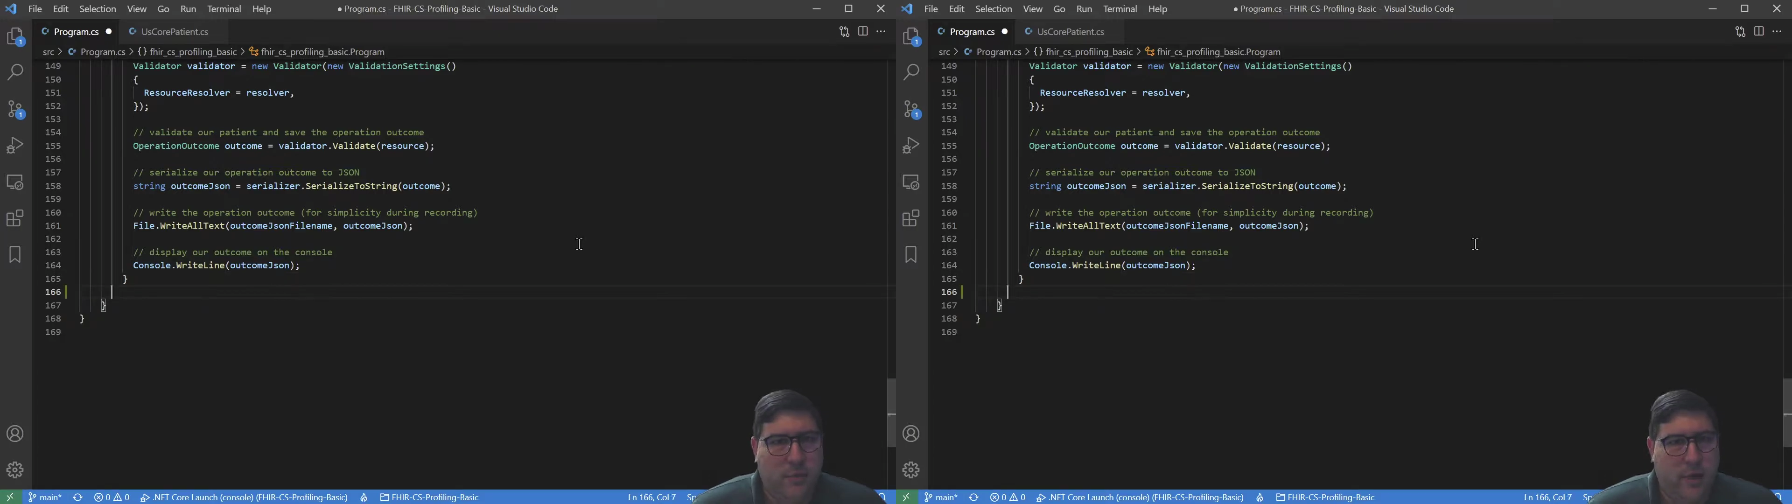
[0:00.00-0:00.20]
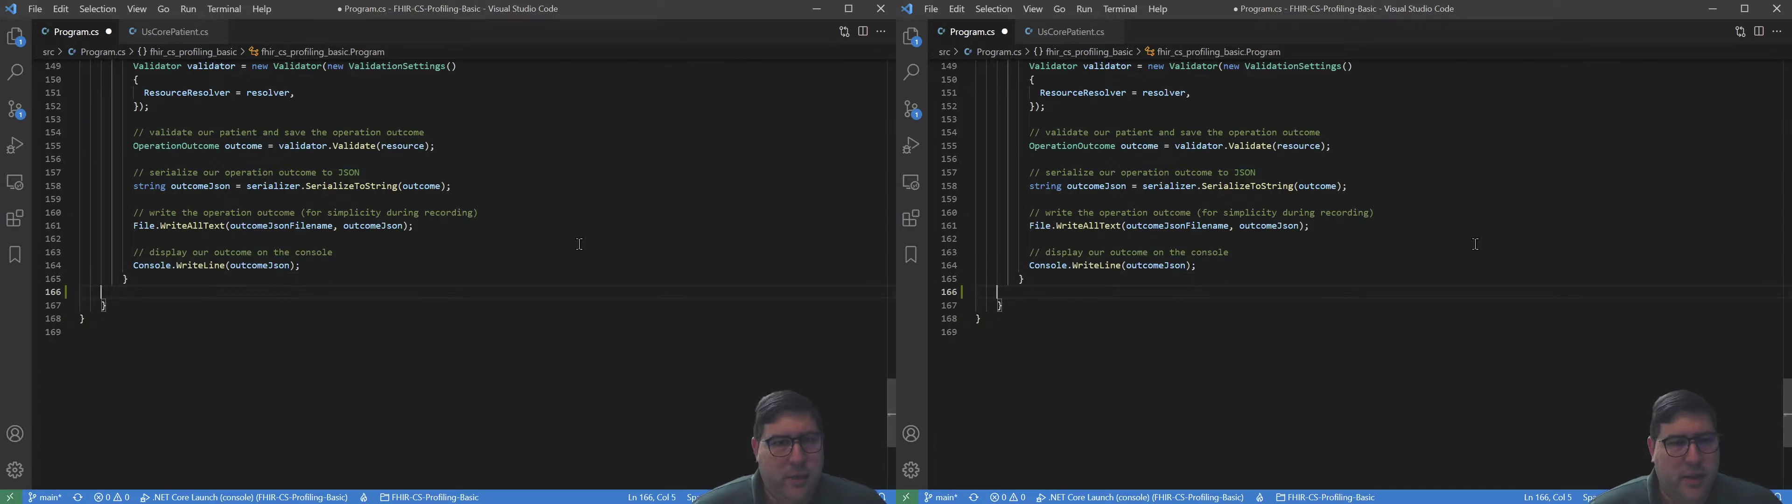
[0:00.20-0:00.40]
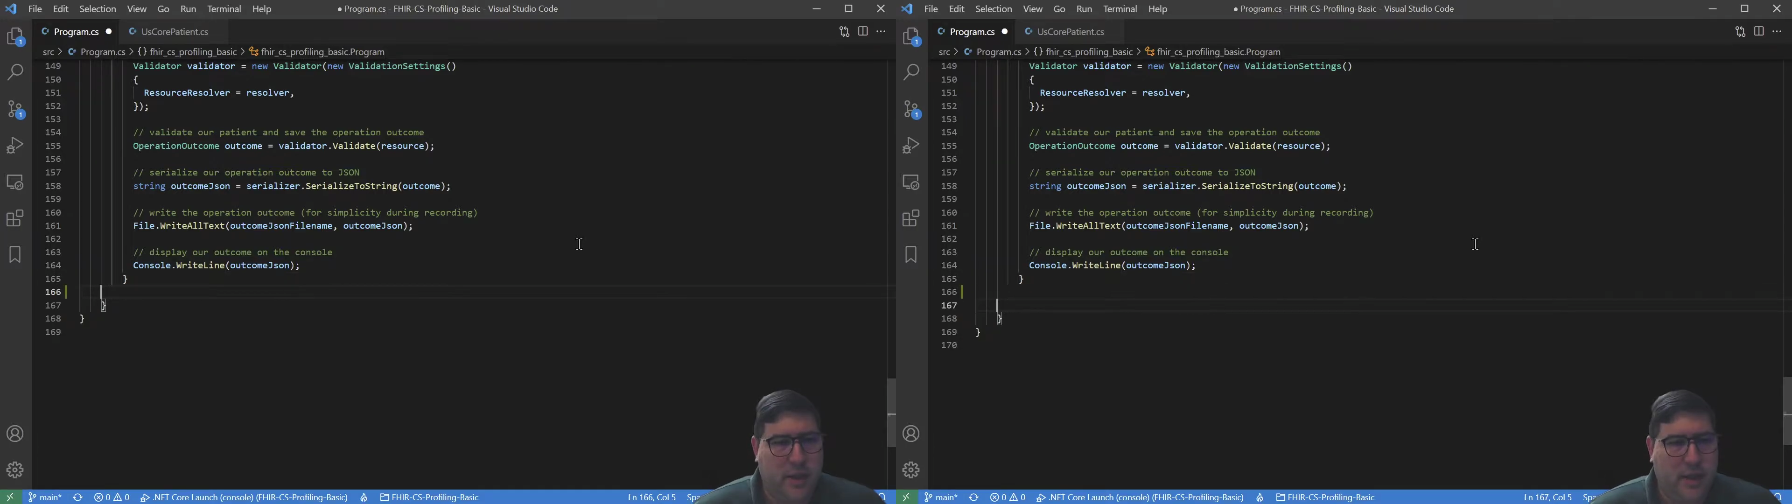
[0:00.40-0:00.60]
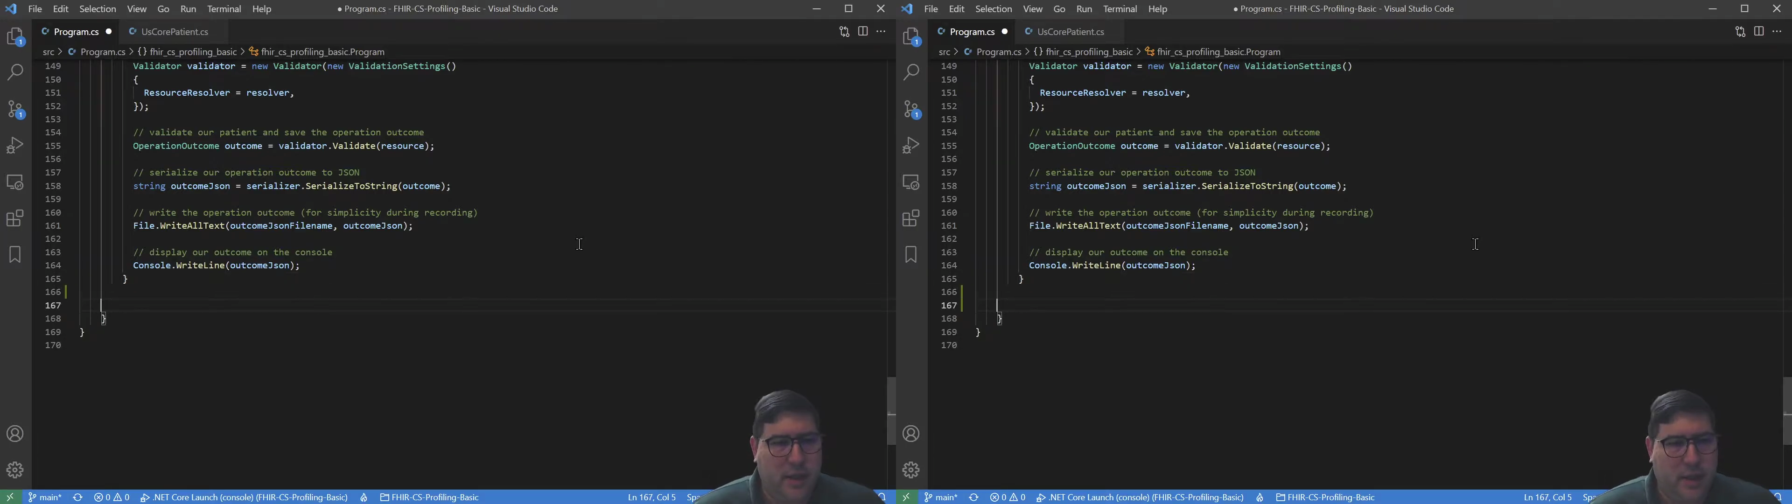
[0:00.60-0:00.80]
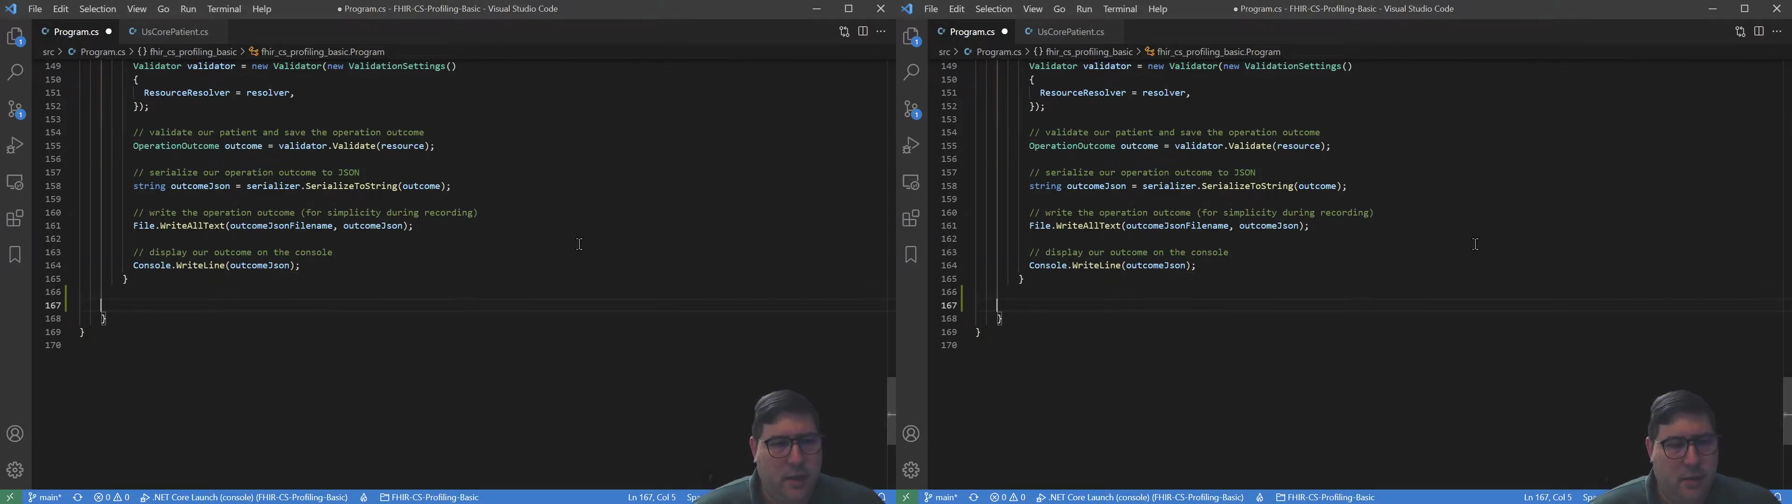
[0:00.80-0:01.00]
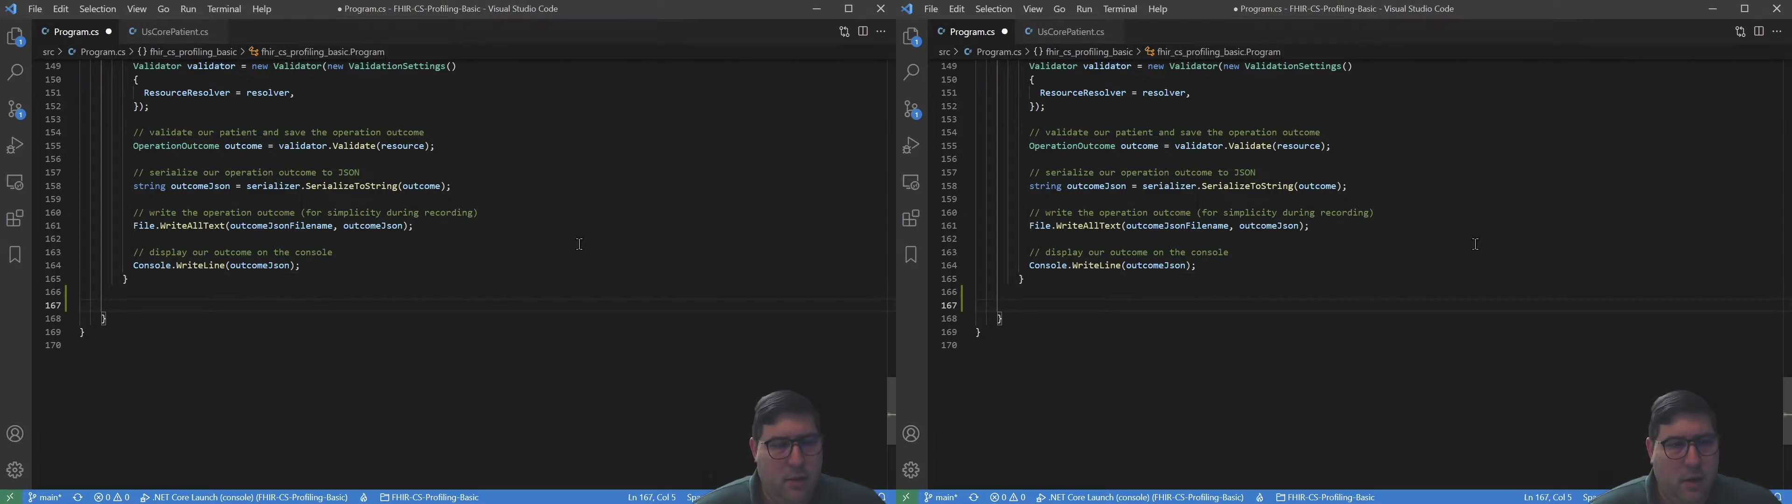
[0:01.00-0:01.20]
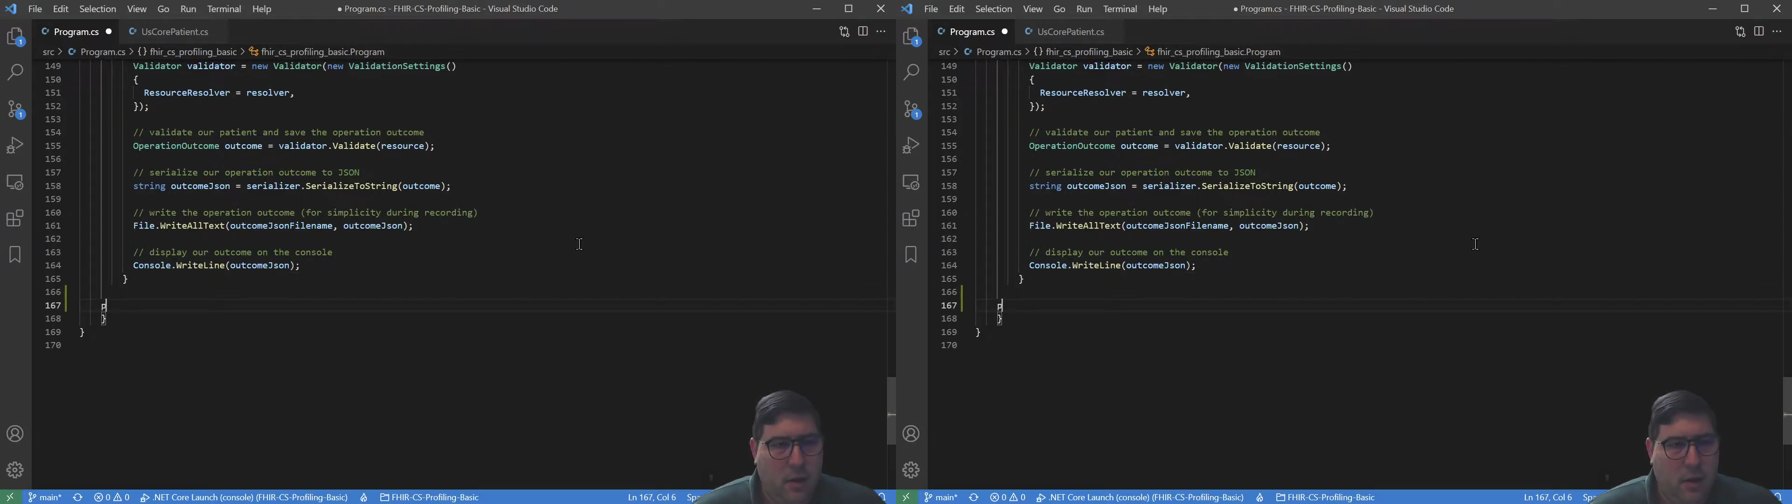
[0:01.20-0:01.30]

function here,